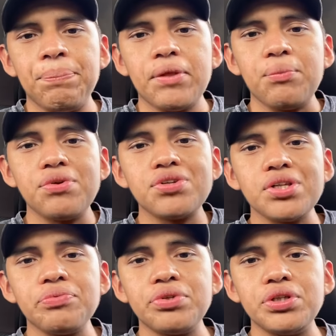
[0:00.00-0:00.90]
Much
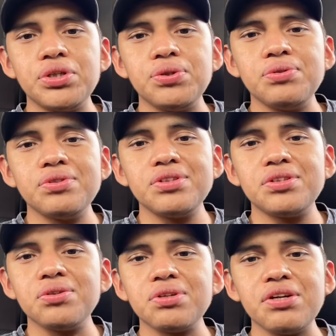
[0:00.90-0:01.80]
love to you.
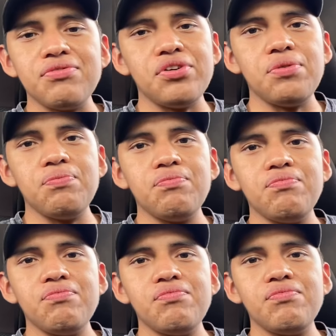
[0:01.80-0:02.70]
Don't give up.
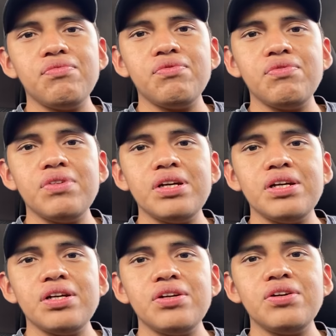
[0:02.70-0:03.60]

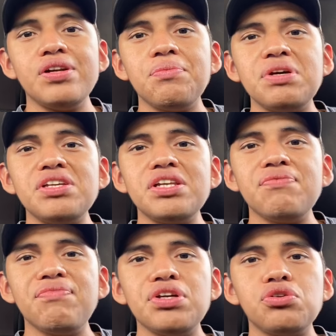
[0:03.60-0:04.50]
You're an amazing
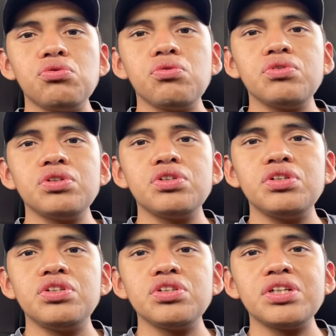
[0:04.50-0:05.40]
individual.
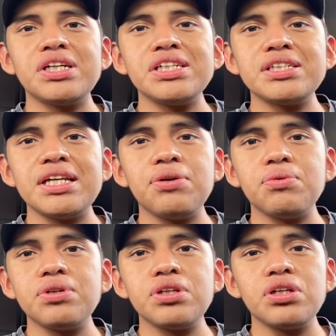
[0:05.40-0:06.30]
Just in case
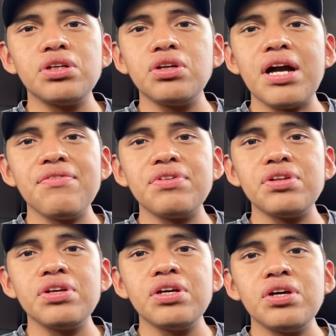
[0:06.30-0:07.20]
anyone you haven't
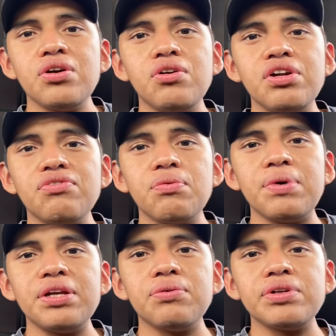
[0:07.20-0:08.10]
heard it from
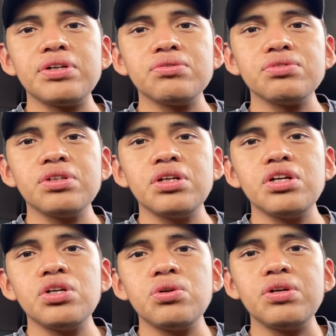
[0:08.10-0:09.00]
anyone else.
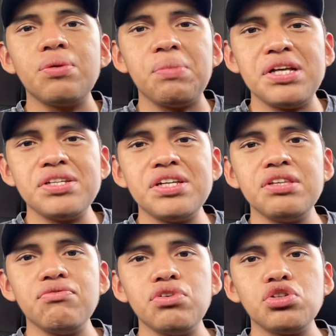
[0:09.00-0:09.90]
You're an amazing
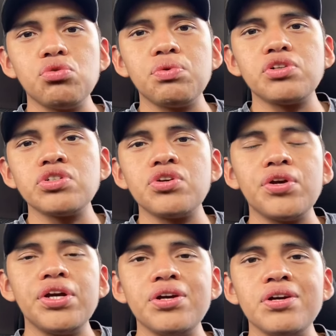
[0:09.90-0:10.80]
individual because you're
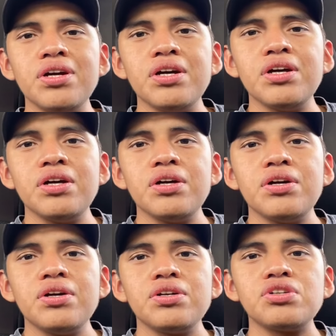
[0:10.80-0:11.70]
here.
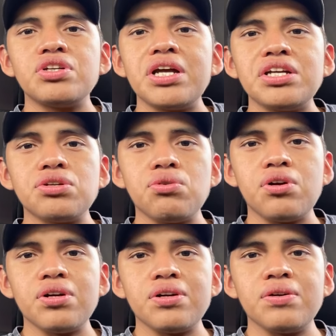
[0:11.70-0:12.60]
You're staying
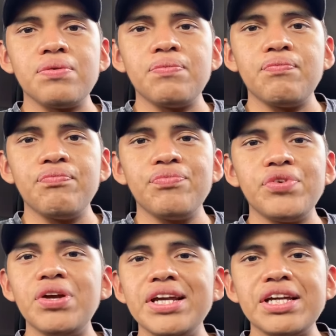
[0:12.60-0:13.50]
strong.
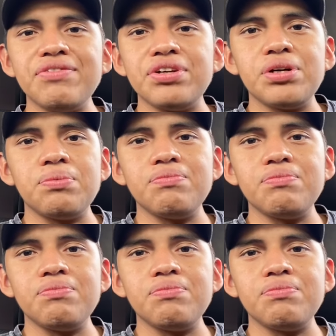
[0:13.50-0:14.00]
You ain't giving up.